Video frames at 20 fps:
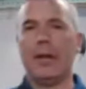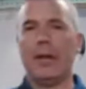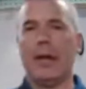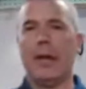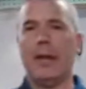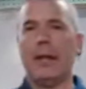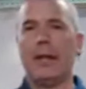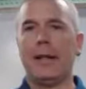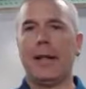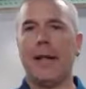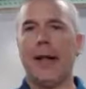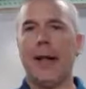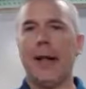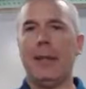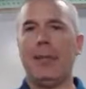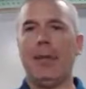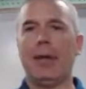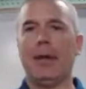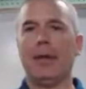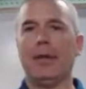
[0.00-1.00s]
little
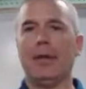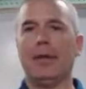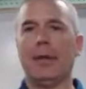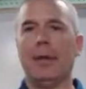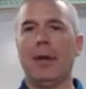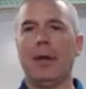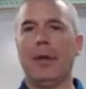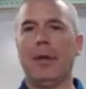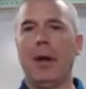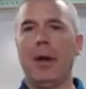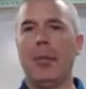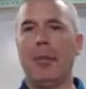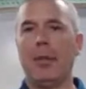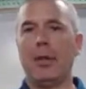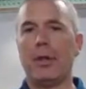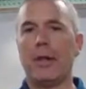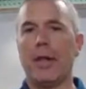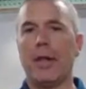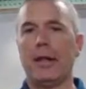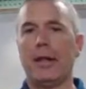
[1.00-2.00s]
insulating cap here. It'll
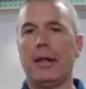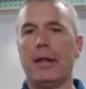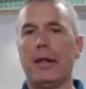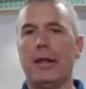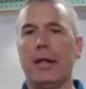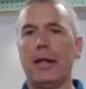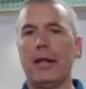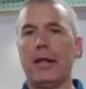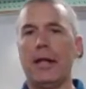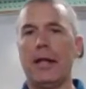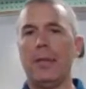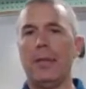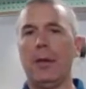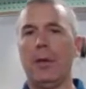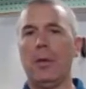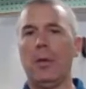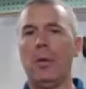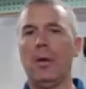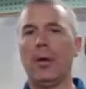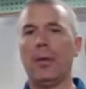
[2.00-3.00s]
help protect it and
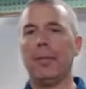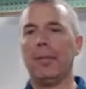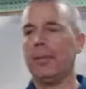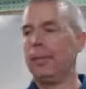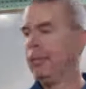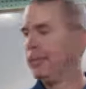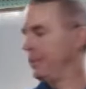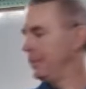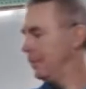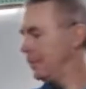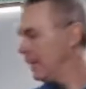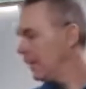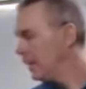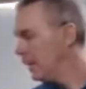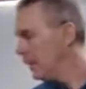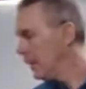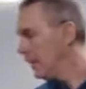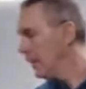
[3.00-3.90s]
keep it warm.